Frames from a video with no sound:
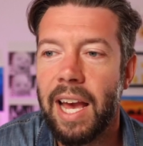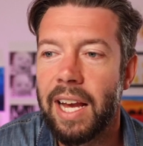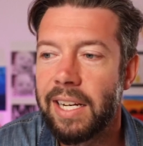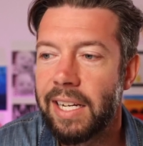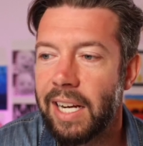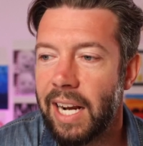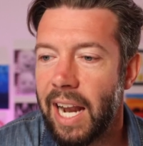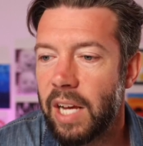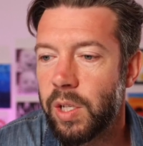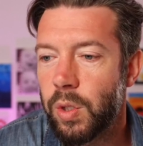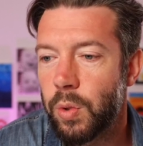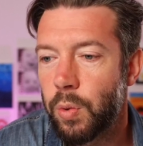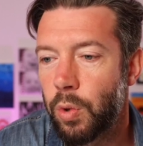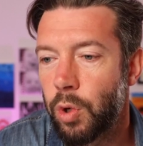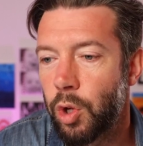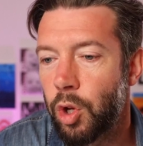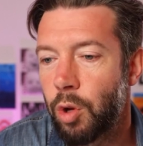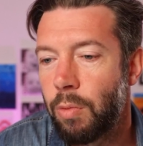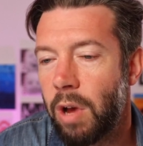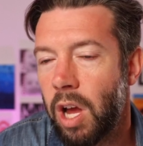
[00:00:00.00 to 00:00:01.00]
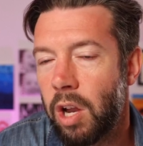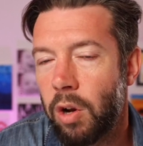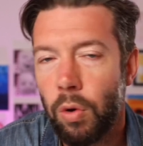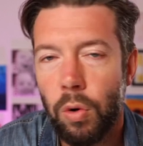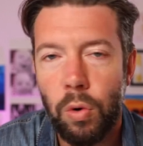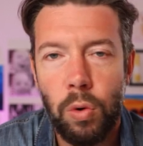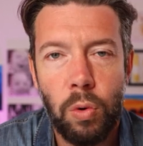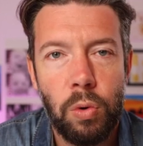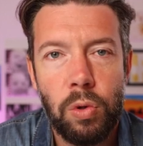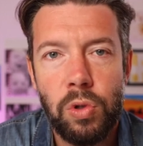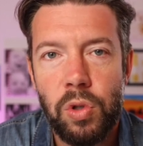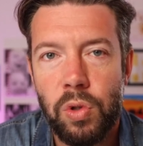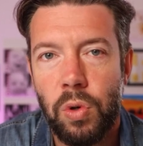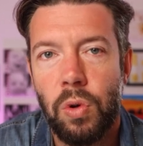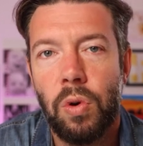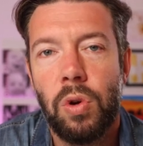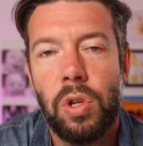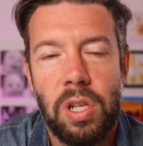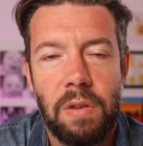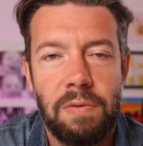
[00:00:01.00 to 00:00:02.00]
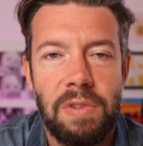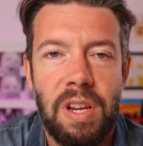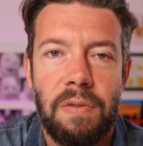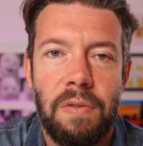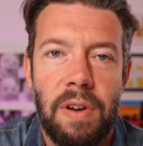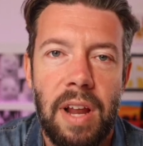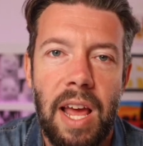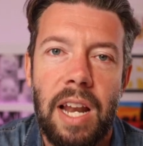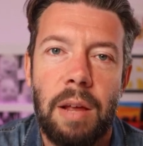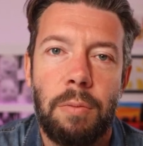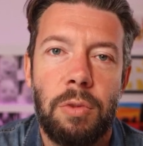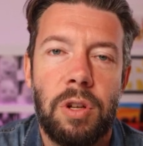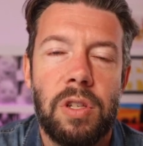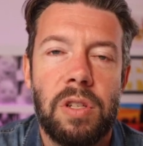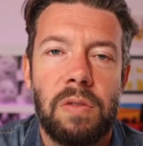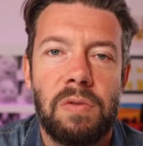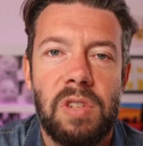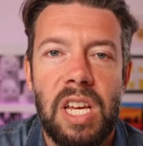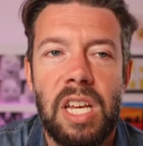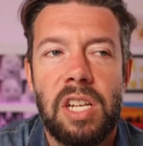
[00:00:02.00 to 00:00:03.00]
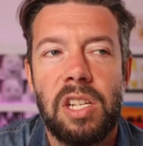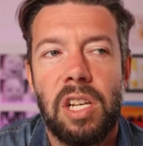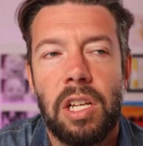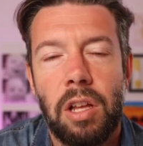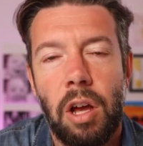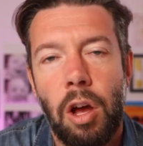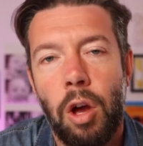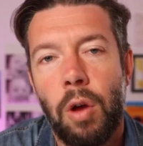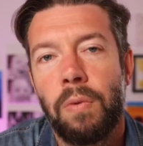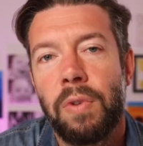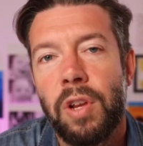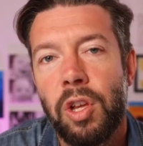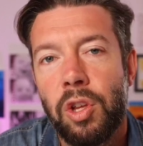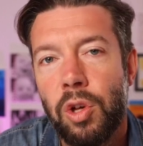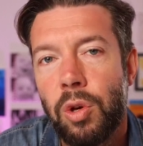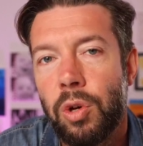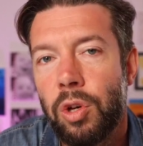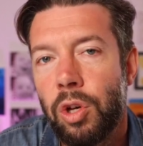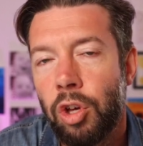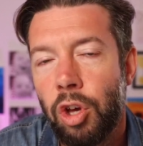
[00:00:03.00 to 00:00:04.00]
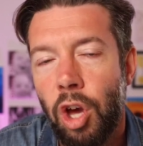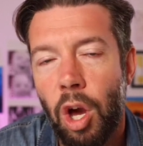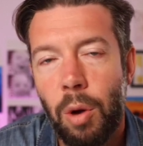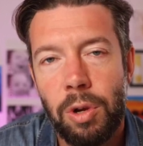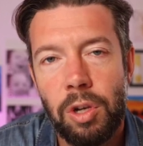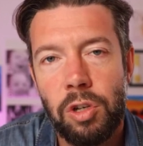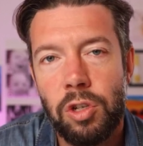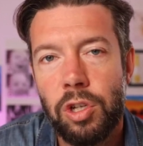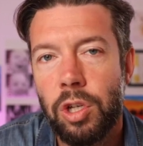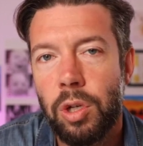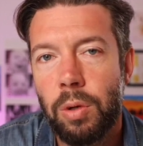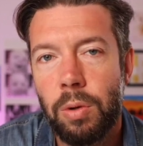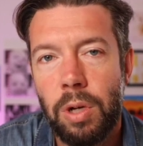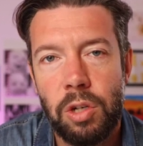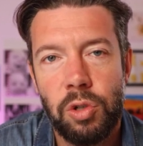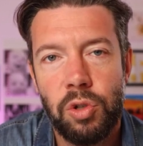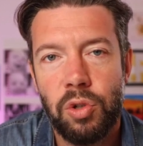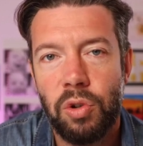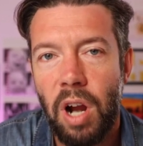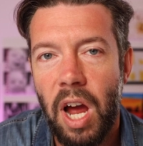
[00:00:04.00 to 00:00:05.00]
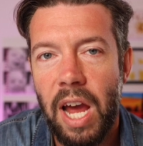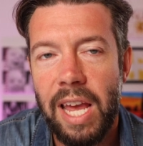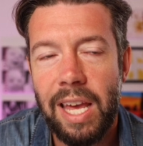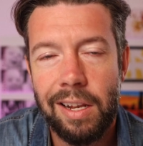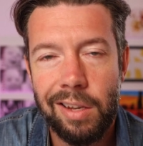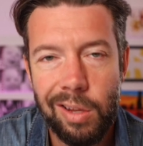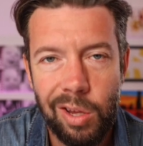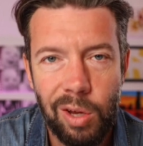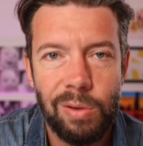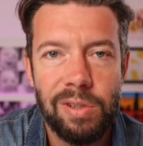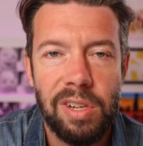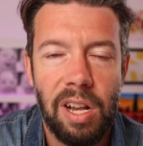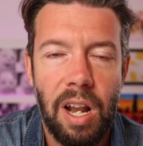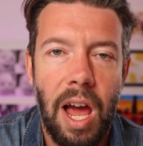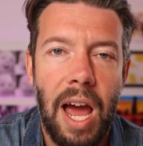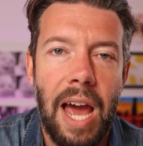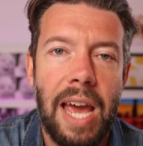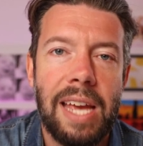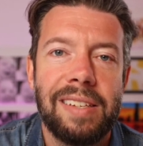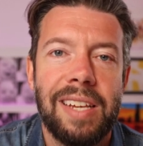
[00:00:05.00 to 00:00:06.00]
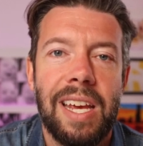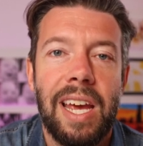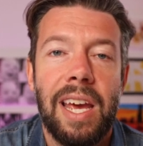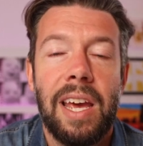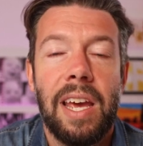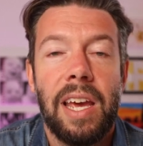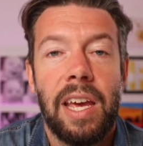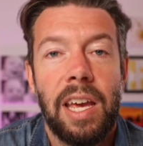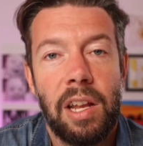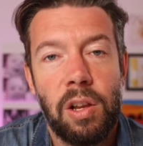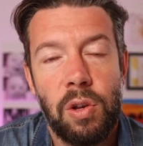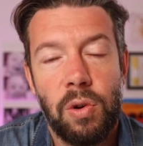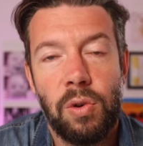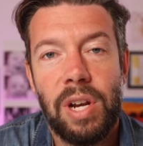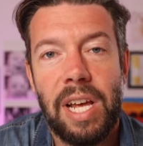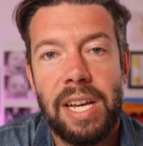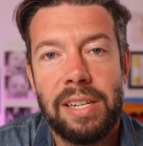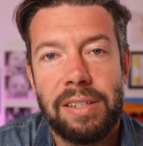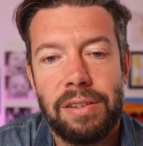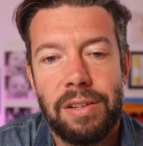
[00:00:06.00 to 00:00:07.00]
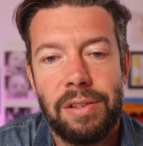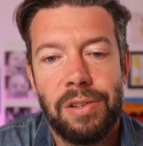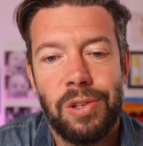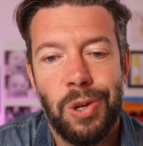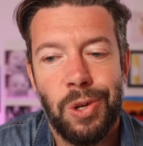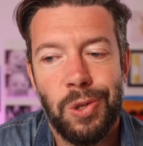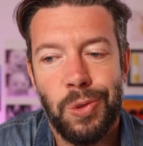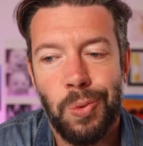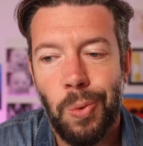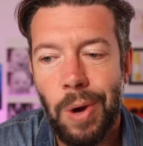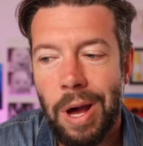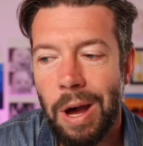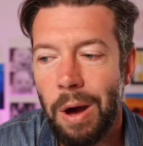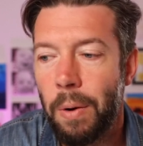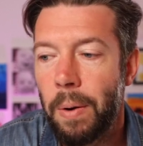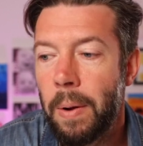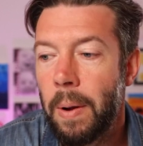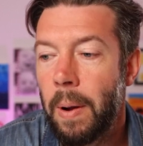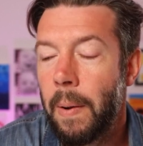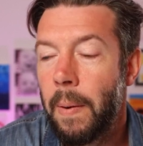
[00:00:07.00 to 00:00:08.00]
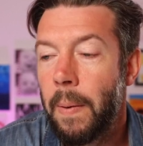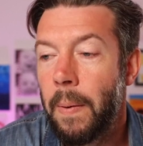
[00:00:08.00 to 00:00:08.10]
and classroom and all sorts of different elements of teaching that hopefully you can go and do and try and utilize in your lessons as well.